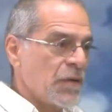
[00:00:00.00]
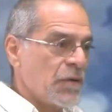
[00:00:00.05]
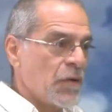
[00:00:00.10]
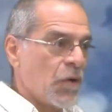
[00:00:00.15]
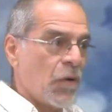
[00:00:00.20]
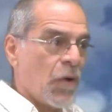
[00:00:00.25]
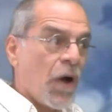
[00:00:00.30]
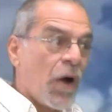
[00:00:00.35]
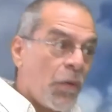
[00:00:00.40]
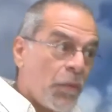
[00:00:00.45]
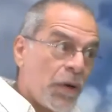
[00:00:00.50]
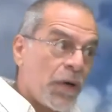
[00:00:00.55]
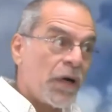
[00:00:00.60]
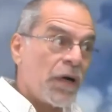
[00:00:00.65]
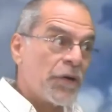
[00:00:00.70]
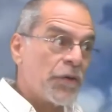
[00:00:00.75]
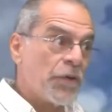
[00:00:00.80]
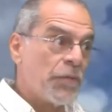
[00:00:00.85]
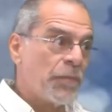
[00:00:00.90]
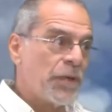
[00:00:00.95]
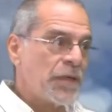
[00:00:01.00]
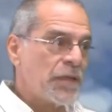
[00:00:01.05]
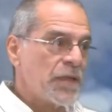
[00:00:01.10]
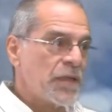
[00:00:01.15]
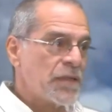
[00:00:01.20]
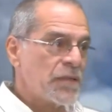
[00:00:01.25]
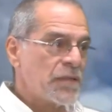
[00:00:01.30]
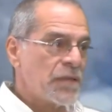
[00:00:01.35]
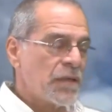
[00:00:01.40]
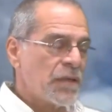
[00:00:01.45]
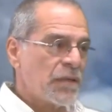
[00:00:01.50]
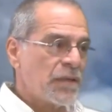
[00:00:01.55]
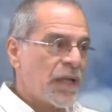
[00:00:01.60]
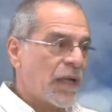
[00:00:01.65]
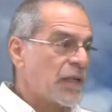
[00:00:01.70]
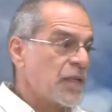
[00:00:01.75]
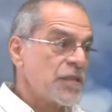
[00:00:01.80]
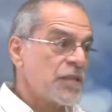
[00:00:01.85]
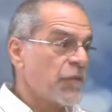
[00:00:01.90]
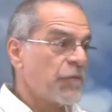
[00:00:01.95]
Now, our argument is
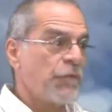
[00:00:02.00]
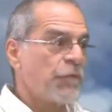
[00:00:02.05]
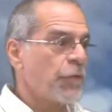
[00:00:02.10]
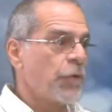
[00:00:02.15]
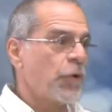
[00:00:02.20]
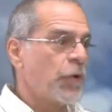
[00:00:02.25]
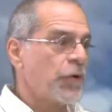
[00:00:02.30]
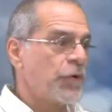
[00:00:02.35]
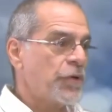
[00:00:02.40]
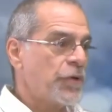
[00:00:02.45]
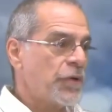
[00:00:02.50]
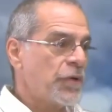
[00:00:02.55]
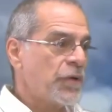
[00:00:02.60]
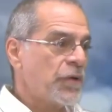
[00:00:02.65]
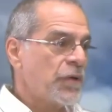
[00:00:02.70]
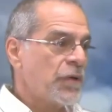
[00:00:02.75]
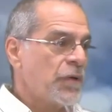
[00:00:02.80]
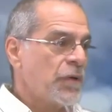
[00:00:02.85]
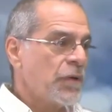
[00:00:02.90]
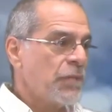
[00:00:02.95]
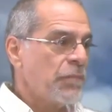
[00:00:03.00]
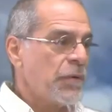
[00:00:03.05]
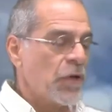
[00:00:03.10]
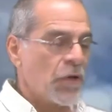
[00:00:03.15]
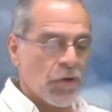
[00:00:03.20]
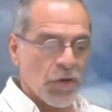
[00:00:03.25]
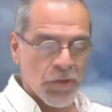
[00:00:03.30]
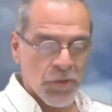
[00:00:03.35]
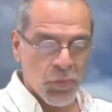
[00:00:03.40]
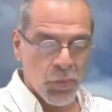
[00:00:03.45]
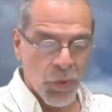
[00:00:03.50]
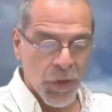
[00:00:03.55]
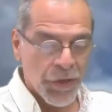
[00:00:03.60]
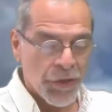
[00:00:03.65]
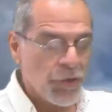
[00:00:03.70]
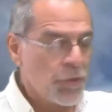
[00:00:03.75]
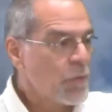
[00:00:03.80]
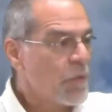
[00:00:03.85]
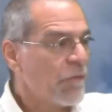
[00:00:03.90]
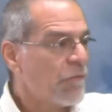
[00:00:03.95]
that is a fraud because
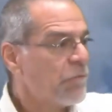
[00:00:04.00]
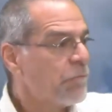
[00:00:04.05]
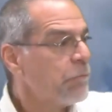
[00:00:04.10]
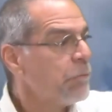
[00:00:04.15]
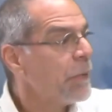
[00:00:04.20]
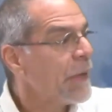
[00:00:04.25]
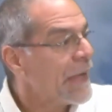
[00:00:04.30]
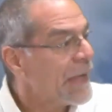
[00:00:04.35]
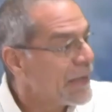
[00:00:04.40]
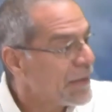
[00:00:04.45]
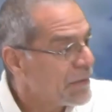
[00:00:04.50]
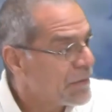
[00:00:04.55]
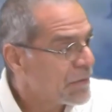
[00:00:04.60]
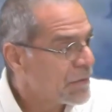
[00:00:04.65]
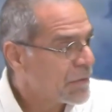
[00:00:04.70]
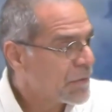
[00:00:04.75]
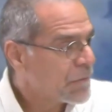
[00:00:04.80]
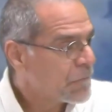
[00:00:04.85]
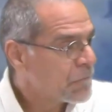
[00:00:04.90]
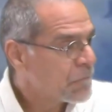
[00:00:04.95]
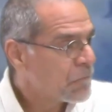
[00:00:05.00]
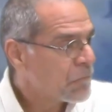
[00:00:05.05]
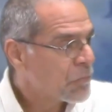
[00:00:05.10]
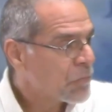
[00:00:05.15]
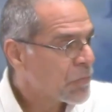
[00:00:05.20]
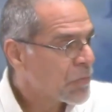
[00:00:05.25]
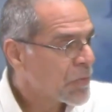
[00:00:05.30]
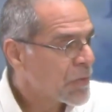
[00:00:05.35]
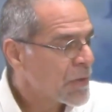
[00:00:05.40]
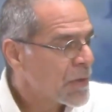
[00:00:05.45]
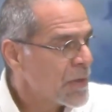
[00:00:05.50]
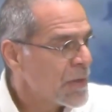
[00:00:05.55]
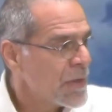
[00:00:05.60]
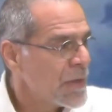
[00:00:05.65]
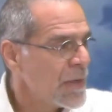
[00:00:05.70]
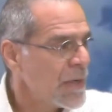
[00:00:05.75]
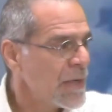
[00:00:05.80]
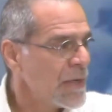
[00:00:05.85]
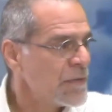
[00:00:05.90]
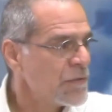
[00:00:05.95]
what you have paid
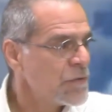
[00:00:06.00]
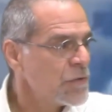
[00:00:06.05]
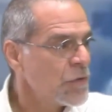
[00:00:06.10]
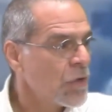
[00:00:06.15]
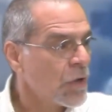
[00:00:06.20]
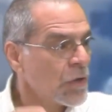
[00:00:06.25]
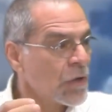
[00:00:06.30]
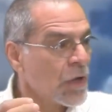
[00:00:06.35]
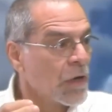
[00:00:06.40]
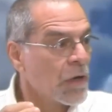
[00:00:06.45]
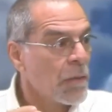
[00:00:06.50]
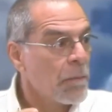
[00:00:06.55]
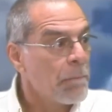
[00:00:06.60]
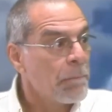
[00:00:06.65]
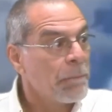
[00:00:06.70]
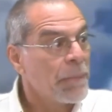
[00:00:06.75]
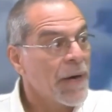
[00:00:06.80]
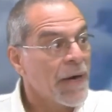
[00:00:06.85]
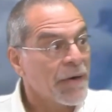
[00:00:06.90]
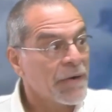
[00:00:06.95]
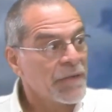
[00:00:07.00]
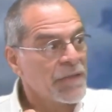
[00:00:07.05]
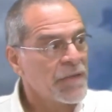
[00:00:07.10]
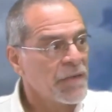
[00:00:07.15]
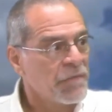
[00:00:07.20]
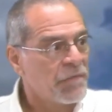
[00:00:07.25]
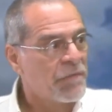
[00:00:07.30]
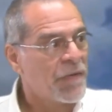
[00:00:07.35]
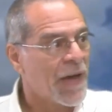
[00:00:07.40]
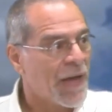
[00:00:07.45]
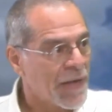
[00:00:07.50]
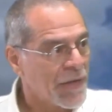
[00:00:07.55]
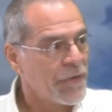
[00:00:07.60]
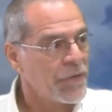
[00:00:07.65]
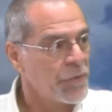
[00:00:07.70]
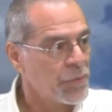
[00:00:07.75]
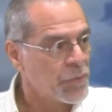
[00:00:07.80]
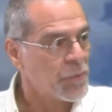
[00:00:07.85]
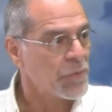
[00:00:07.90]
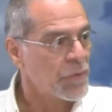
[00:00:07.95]
is not a comparative
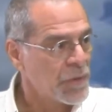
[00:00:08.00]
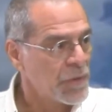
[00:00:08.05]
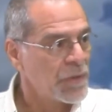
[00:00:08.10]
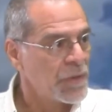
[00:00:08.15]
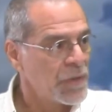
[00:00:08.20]
value